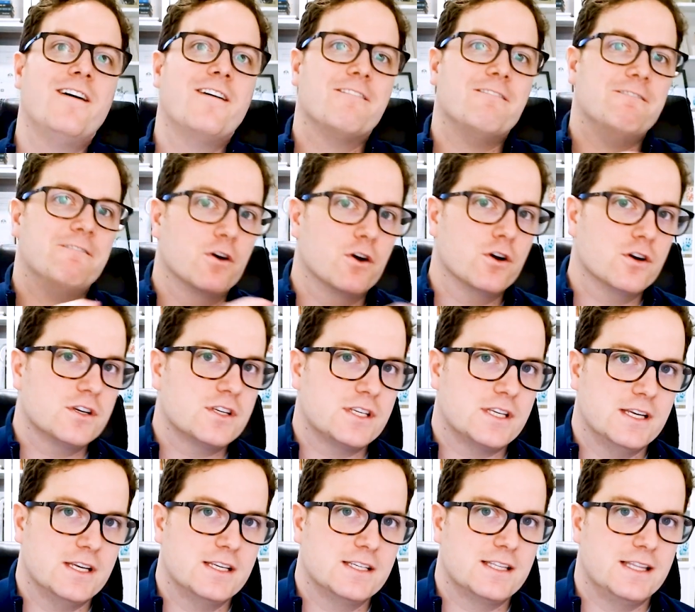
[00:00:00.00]

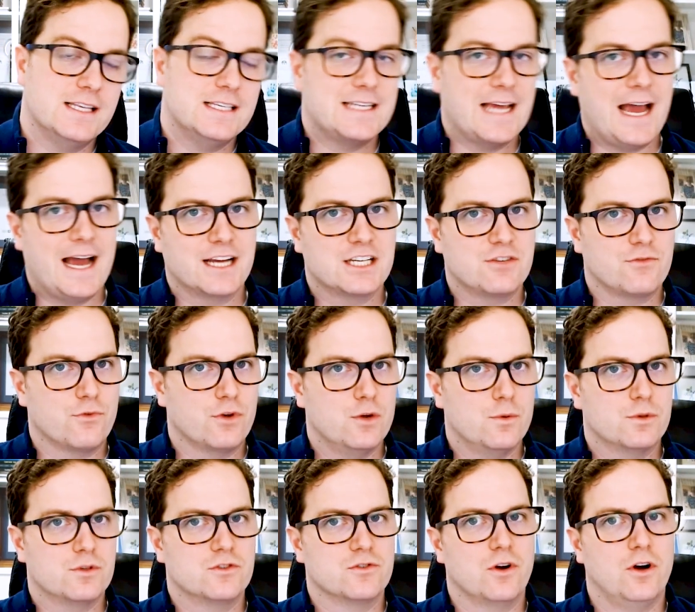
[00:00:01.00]
versus the tax-free
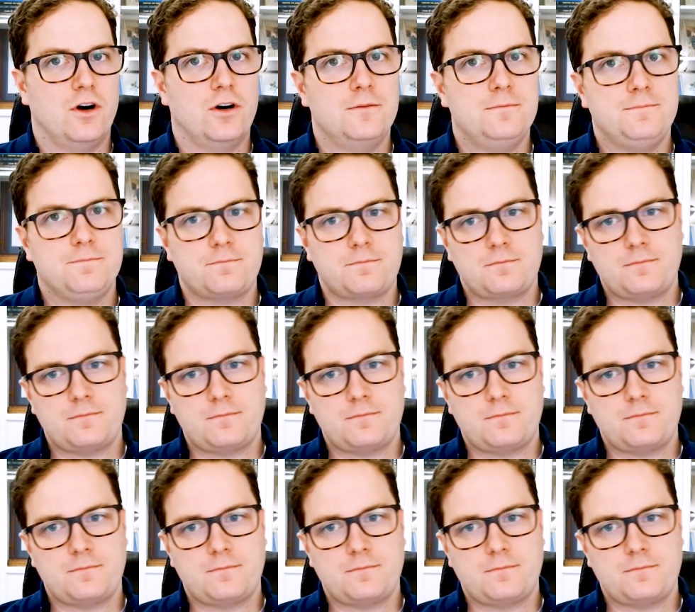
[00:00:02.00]
withdrawal